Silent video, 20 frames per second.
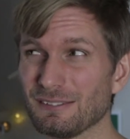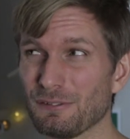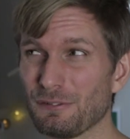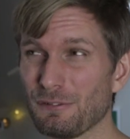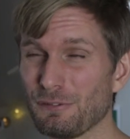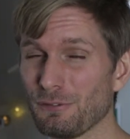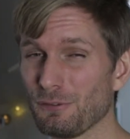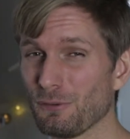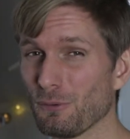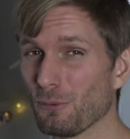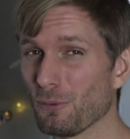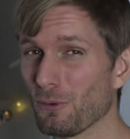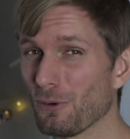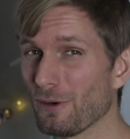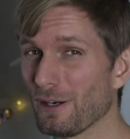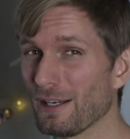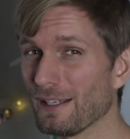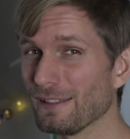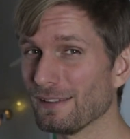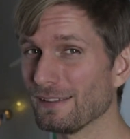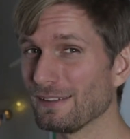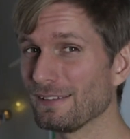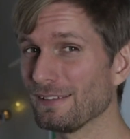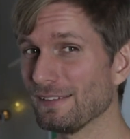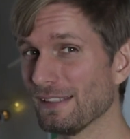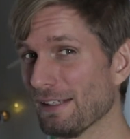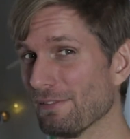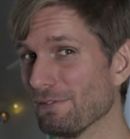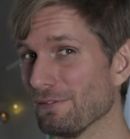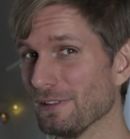4 and
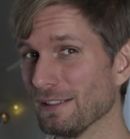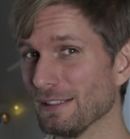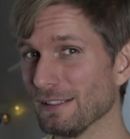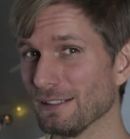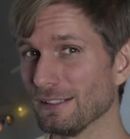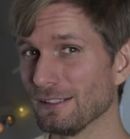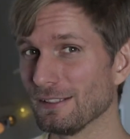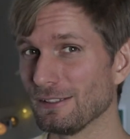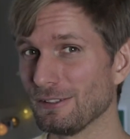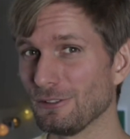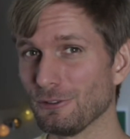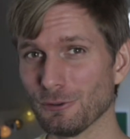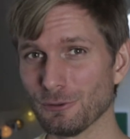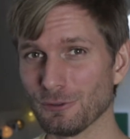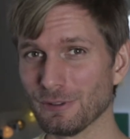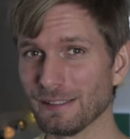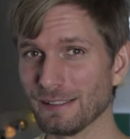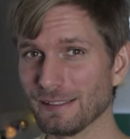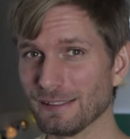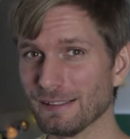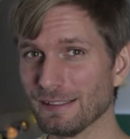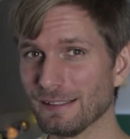7 during